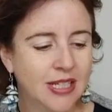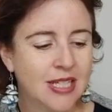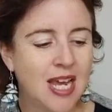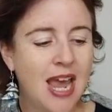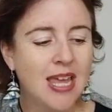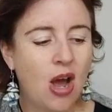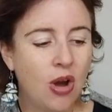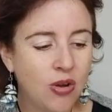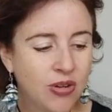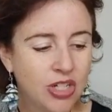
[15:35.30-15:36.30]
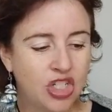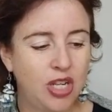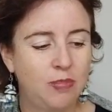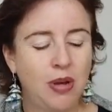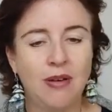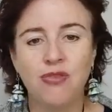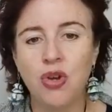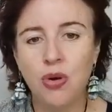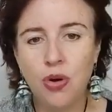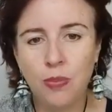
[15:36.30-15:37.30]
Take ownership of
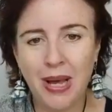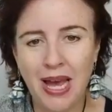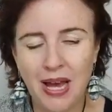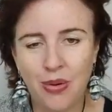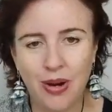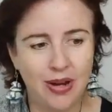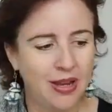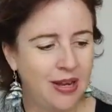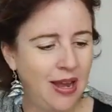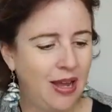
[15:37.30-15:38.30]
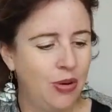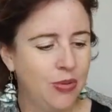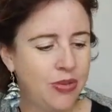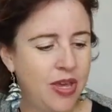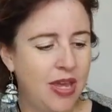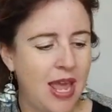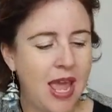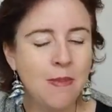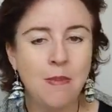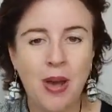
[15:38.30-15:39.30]
your power in a healthy,
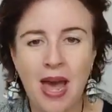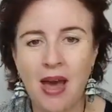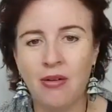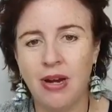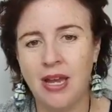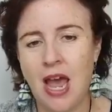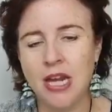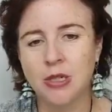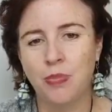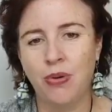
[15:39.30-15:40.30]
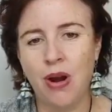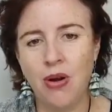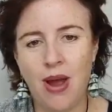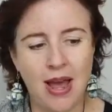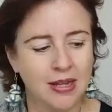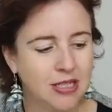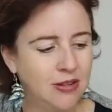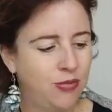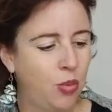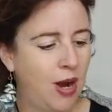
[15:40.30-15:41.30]
empowering, and
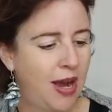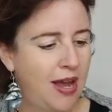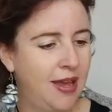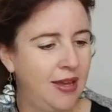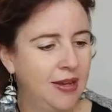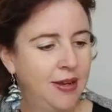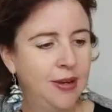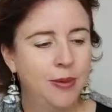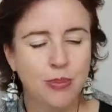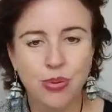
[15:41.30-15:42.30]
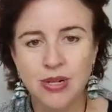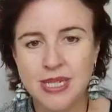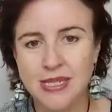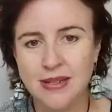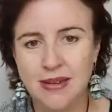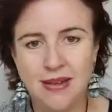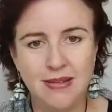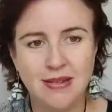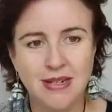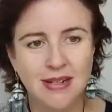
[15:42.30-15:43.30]
proactive way.
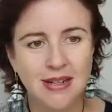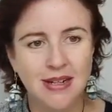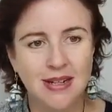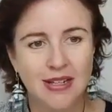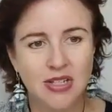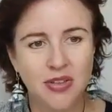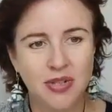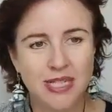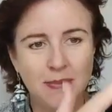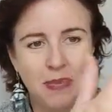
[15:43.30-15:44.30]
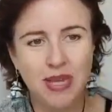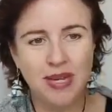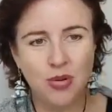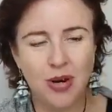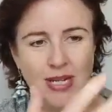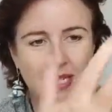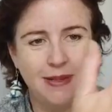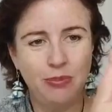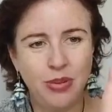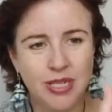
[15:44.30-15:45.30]
Proceed. So there is something quite
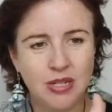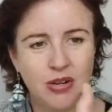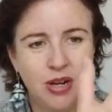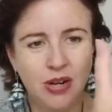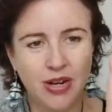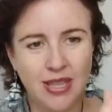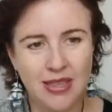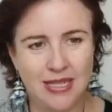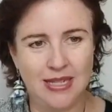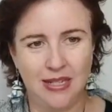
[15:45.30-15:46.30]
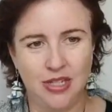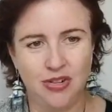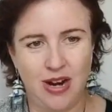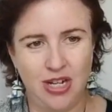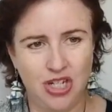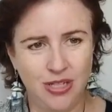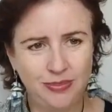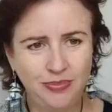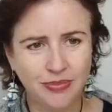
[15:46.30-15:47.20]
simple. There's not a lot in this illustration.